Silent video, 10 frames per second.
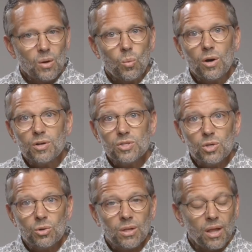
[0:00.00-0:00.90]
Where does
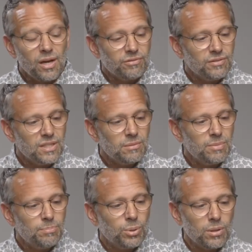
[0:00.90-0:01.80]
your life need to
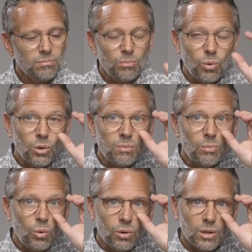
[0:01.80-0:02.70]
be put more and
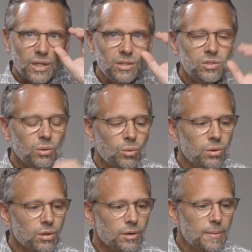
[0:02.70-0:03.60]
more into
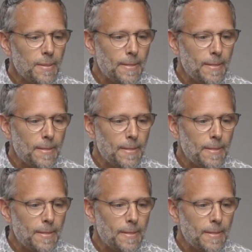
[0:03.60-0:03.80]
order?